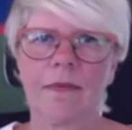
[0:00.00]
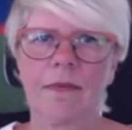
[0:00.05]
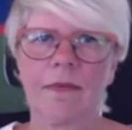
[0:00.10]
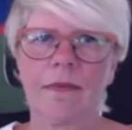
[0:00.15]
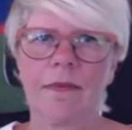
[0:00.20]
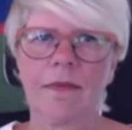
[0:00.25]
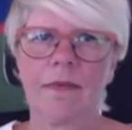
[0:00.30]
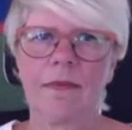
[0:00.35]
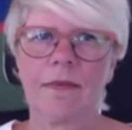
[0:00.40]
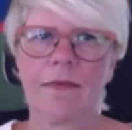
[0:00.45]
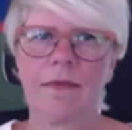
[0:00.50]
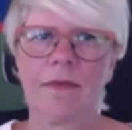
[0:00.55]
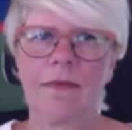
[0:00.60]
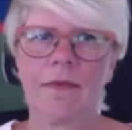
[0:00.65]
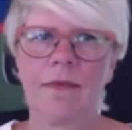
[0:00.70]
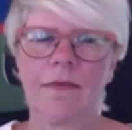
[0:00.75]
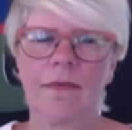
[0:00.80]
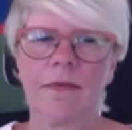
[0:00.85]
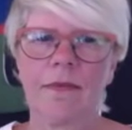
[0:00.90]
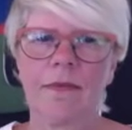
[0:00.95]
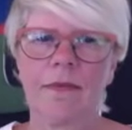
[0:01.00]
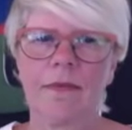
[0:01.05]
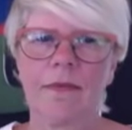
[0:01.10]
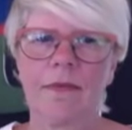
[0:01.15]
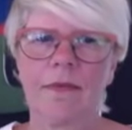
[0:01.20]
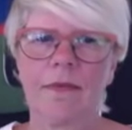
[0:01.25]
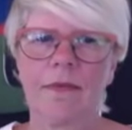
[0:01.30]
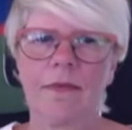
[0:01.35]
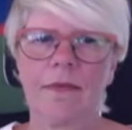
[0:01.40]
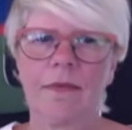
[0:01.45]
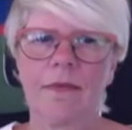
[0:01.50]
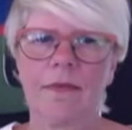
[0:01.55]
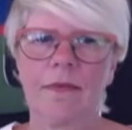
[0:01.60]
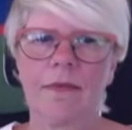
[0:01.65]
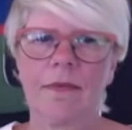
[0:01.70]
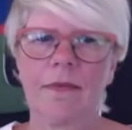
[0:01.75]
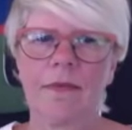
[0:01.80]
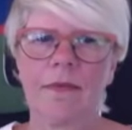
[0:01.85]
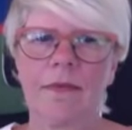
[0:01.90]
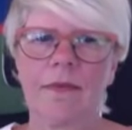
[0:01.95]
Since this is that size pan,
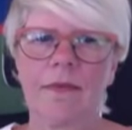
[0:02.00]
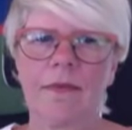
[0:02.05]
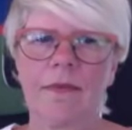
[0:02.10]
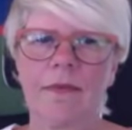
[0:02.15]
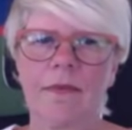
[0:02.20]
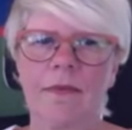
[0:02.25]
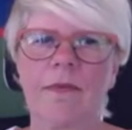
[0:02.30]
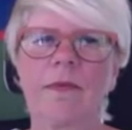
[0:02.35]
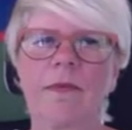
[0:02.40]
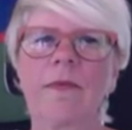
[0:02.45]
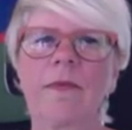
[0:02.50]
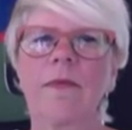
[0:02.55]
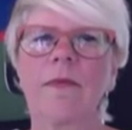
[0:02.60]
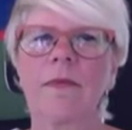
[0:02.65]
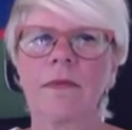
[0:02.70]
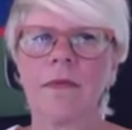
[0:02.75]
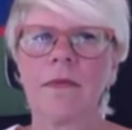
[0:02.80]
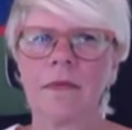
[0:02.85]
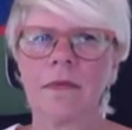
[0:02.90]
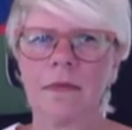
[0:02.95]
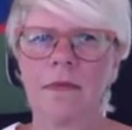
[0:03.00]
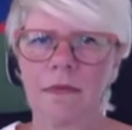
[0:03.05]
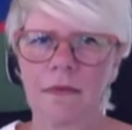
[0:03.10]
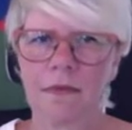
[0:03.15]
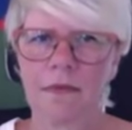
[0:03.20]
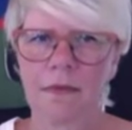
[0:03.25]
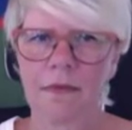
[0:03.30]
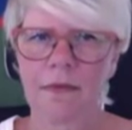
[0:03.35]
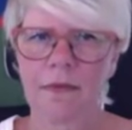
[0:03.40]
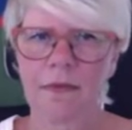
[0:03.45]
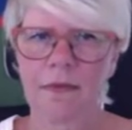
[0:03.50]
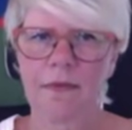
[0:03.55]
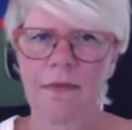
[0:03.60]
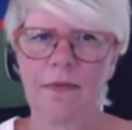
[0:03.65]
I would make, like a